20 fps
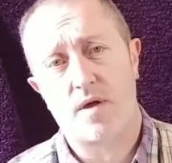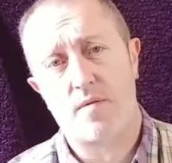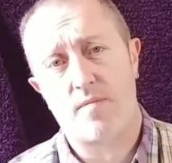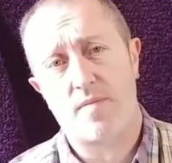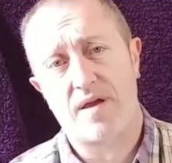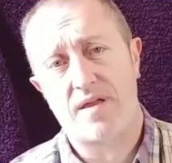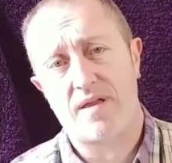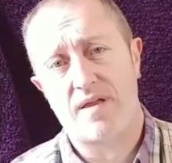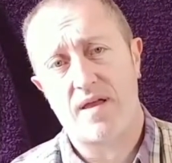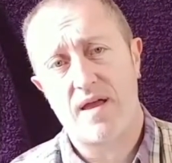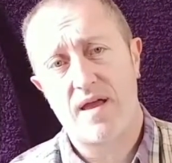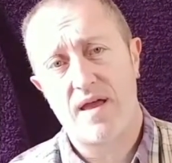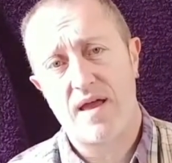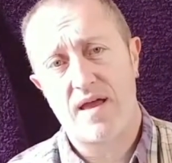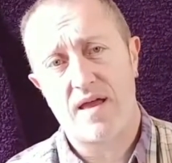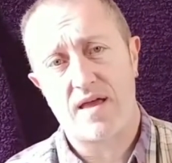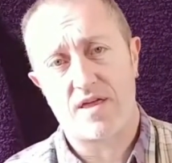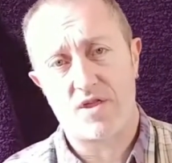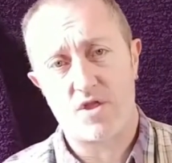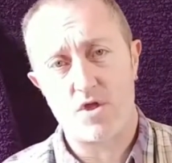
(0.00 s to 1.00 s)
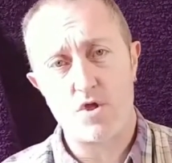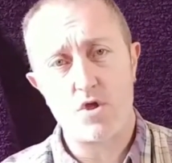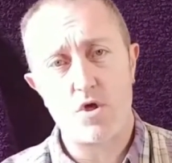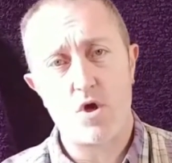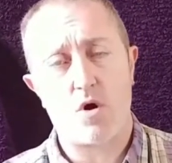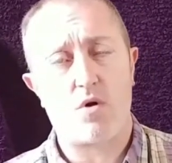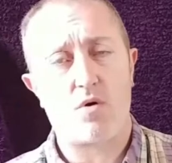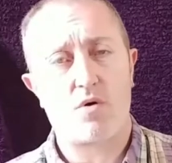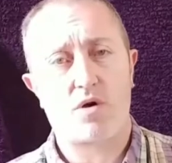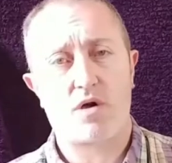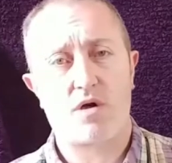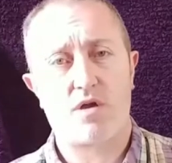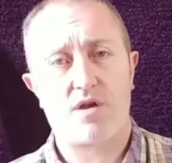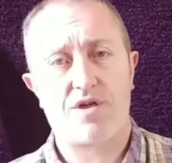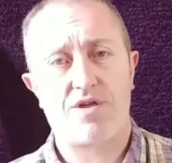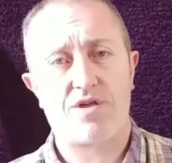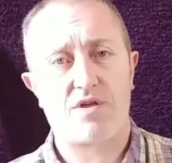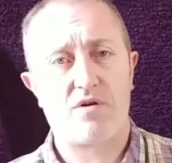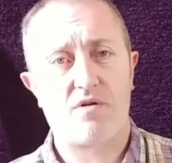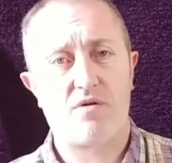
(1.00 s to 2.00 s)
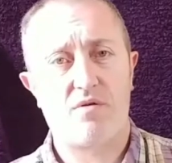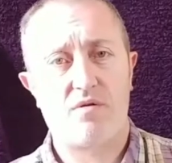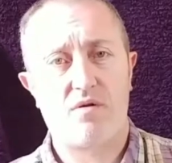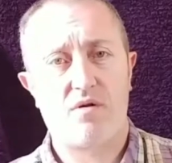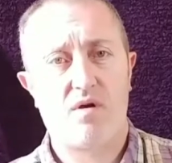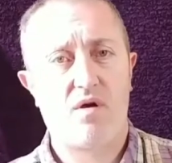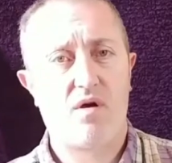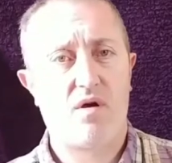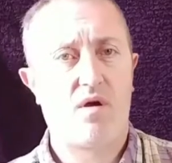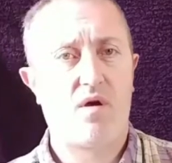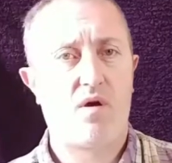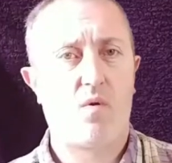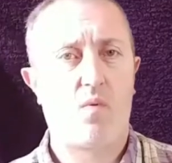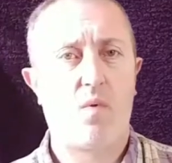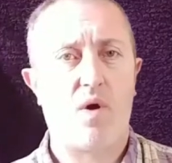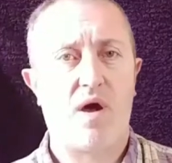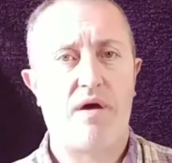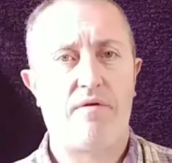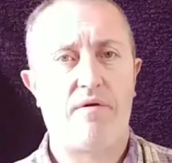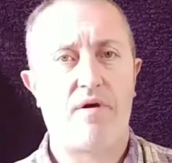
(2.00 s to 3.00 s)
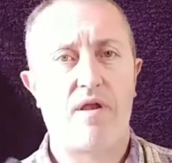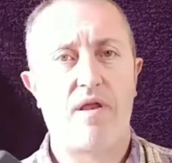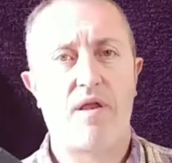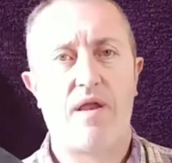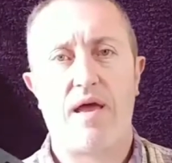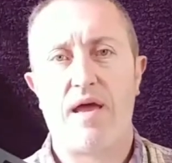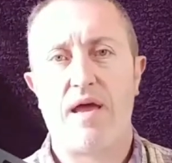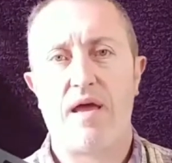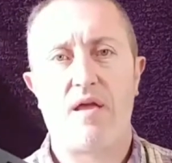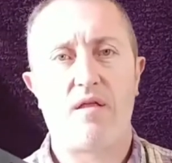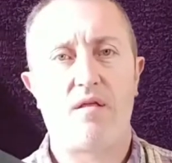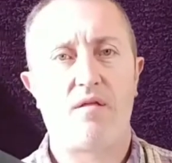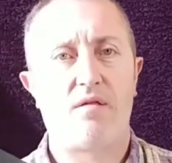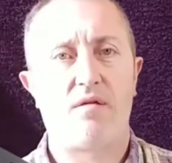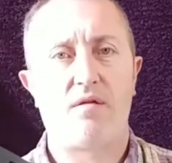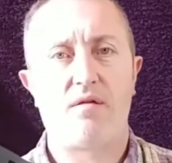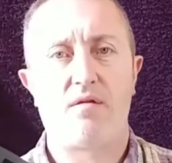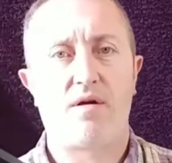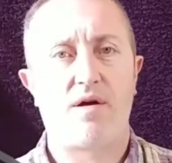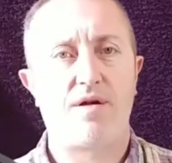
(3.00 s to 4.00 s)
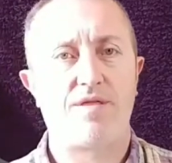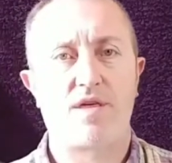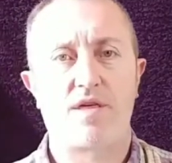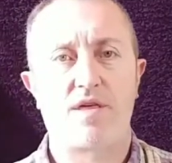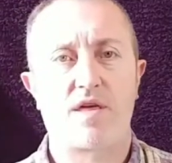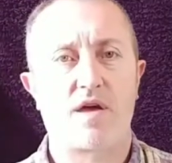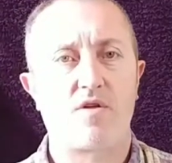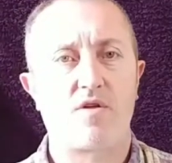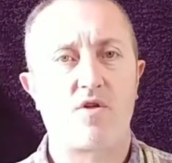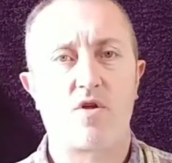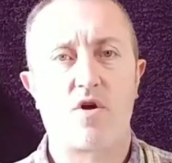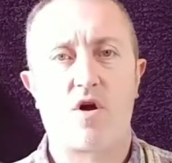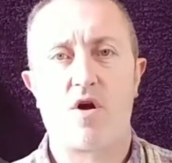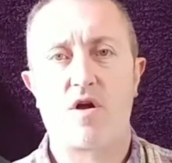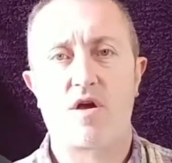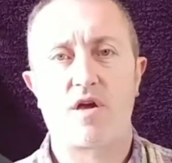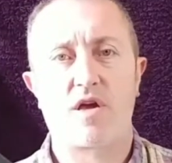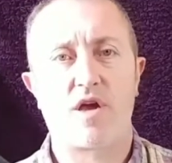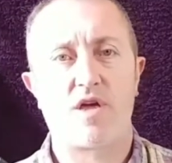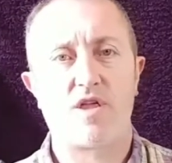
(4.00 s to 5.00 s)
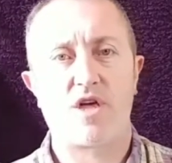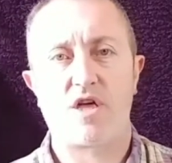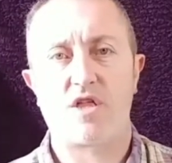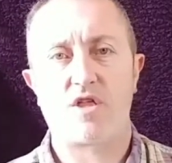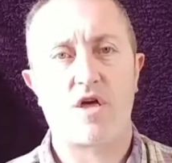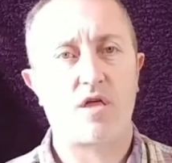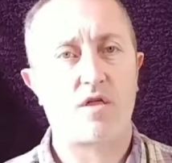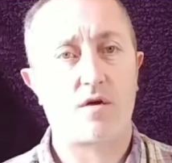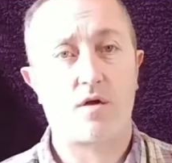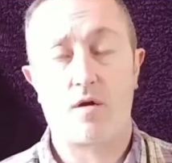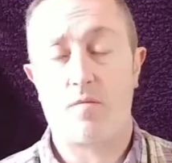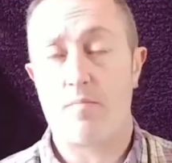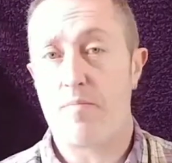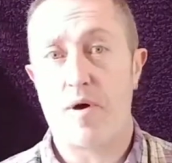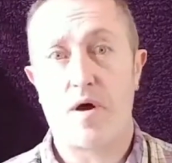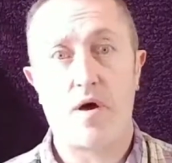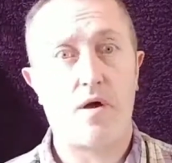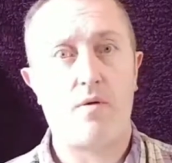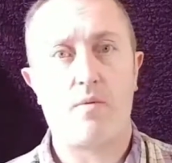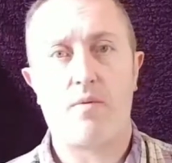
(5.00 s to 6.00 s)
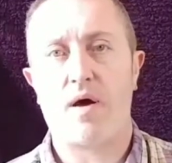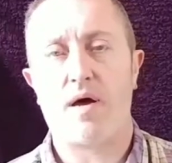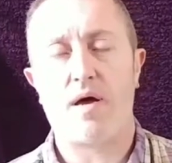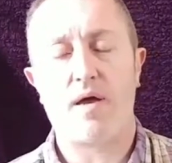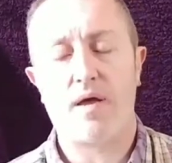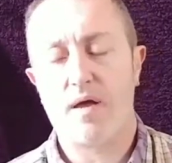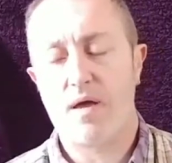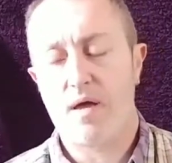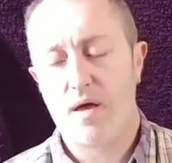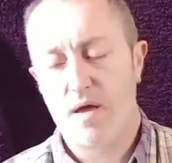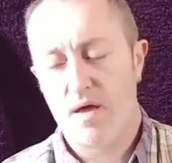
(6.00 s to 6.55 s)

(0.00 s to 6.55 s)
I mean, it's not going to suit wearing in in the sunshine because it's just going to burn away.